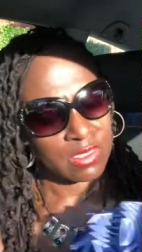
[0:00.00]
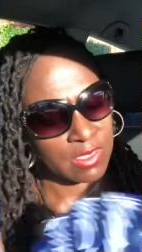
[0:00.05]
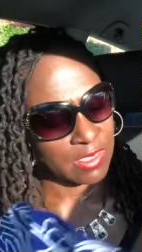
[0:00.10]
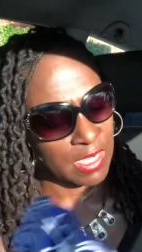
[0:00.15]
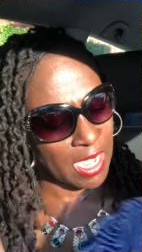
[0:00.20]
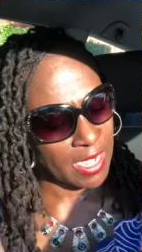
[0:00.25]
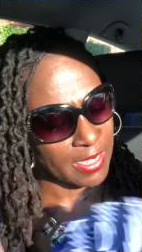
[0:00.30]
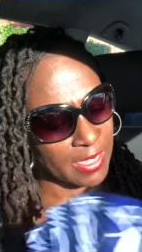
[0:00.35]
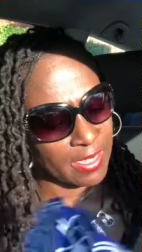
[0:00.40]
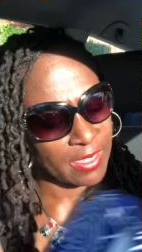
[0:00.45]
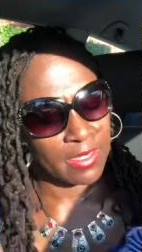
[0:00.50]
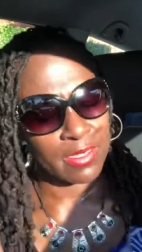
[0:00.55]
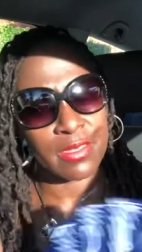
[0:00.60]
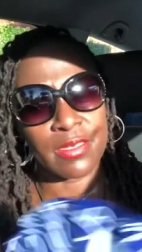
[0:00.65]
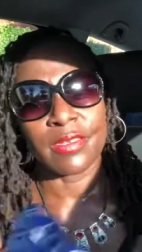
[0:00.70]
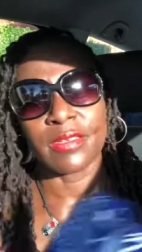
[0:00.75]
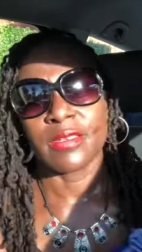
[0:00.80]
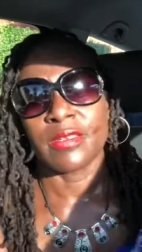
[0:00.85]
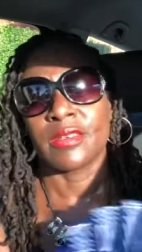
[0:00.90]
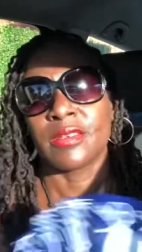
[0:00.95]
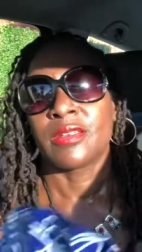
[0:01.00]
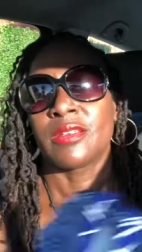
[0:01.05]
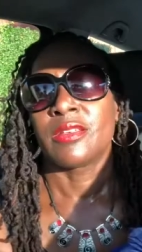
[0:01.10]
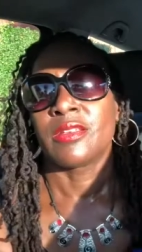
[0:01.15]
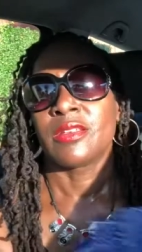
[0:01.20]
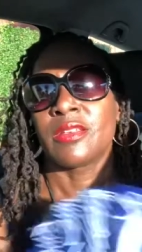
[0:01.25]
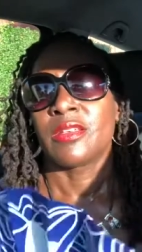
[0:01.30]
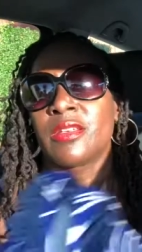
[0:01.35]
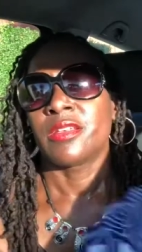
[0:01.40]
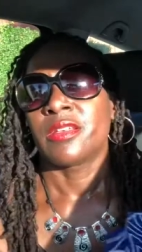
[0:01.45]
dye it
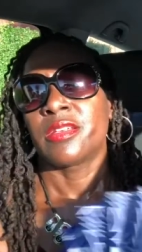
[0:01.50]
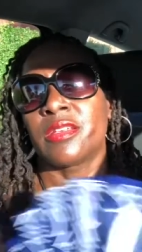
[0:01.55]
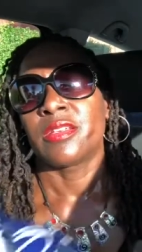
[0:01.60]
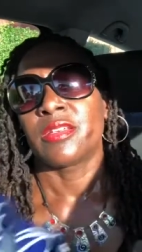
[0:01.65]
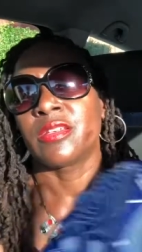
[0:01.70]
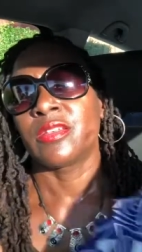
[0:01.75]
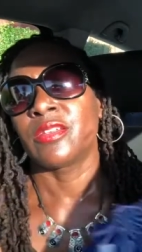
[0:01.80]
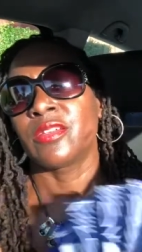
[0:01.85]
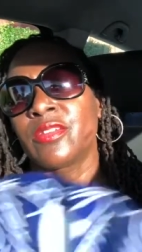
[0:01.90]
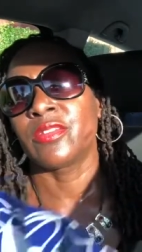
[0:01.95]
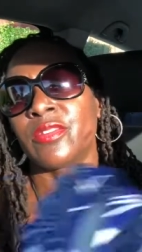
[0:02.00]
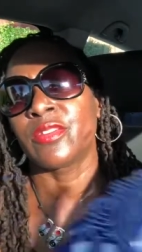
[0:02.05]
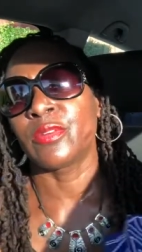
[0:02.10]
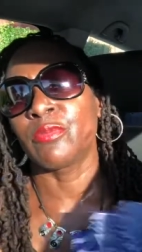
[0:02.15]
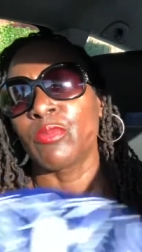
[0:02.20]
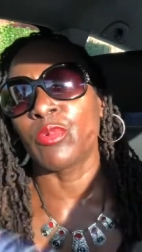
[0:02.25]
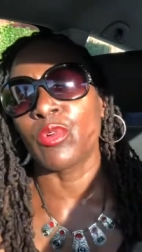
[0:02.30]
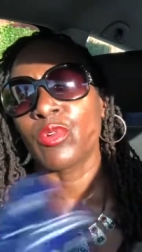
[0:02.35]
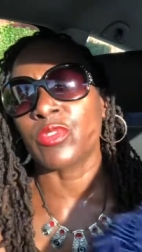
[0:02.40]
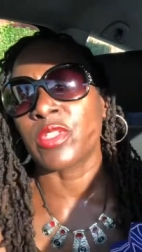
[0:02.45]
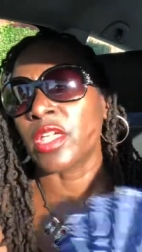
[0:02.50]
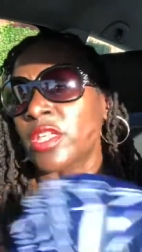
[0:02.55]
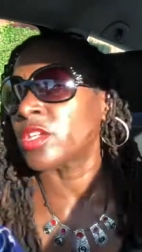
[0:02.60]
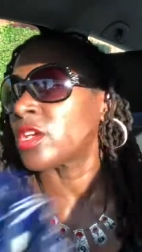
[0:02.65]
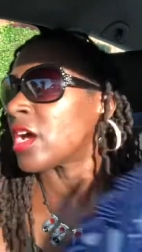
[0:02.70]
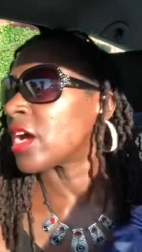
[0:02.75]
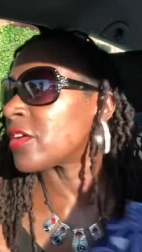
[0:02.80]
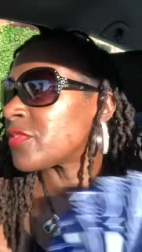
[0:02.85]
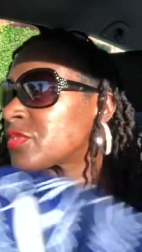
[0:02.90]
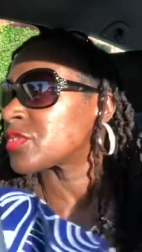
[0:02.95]
the more that
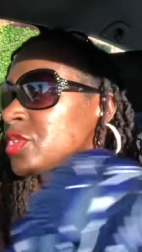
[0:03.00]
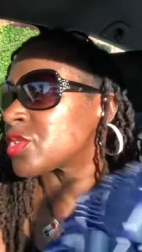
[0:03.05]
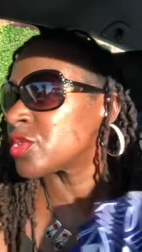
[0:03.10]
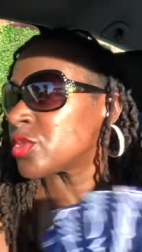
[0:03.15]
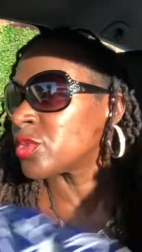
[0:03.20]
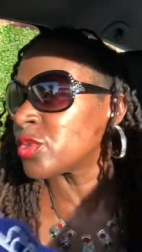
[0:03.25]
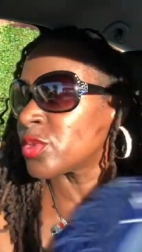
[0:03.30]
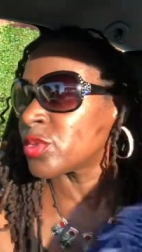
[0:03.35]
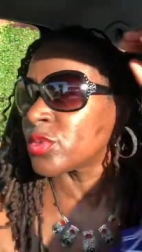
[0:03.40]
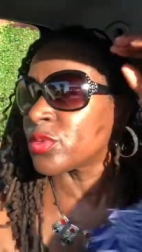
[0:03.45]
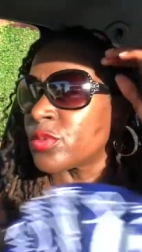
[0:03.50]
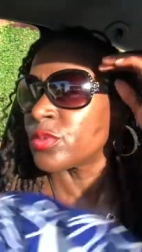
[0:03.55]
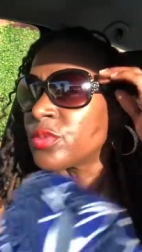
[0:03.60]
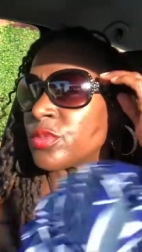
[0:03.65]
you have to